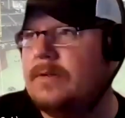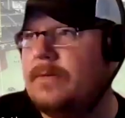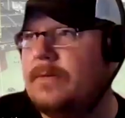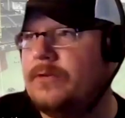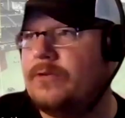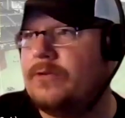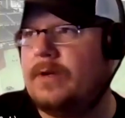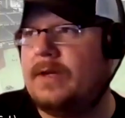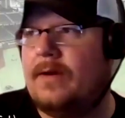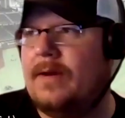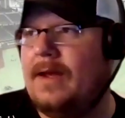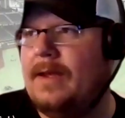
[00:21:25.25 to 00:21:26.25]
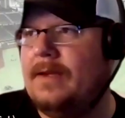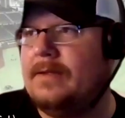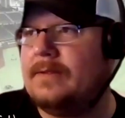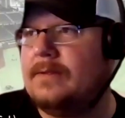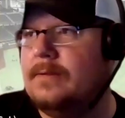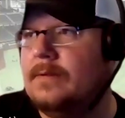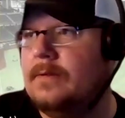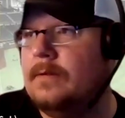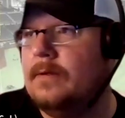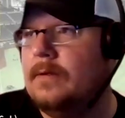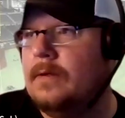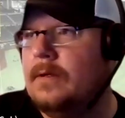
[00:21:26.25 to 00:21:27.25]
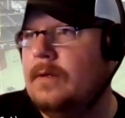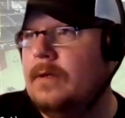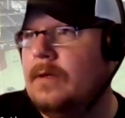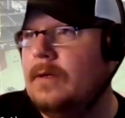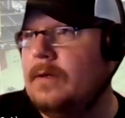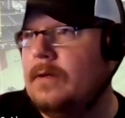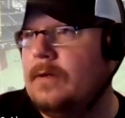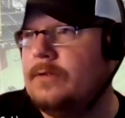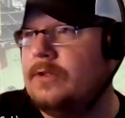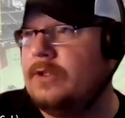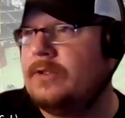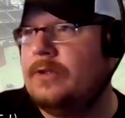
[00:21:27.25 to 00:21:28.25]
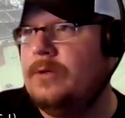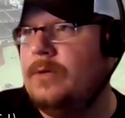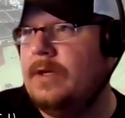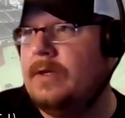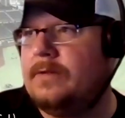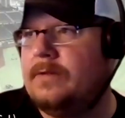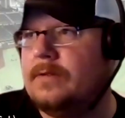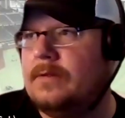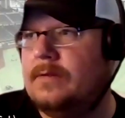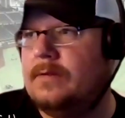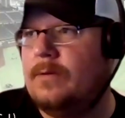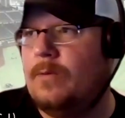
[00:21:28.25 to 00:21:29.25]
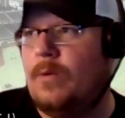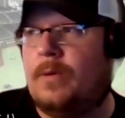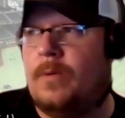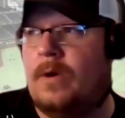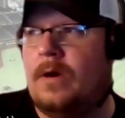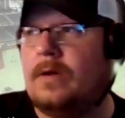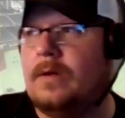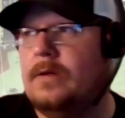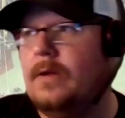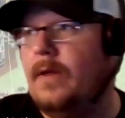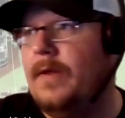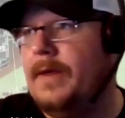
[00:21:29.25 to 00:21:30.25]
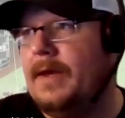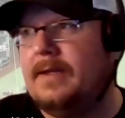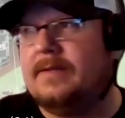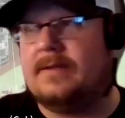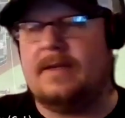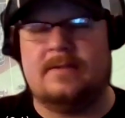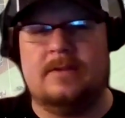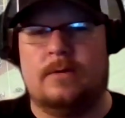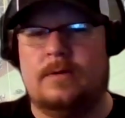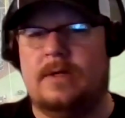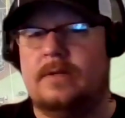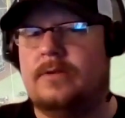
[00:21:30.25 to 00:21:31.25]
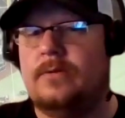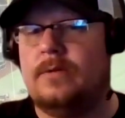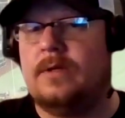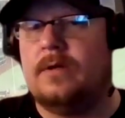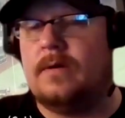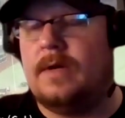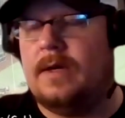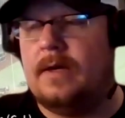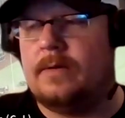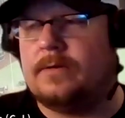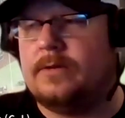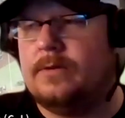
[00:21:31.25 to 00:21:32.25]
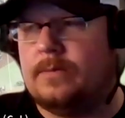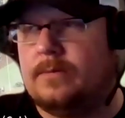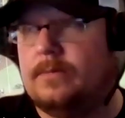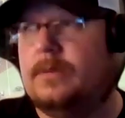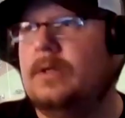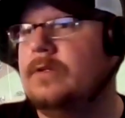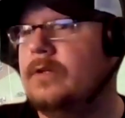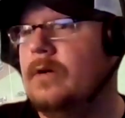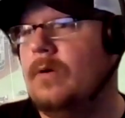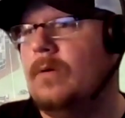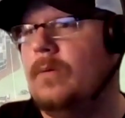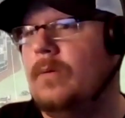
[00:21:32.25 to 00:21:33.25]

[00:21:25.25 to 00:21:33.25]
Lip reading: struck out 8, just 2 hits, 1 walk, and he's got a 0.92 ERA now too. So,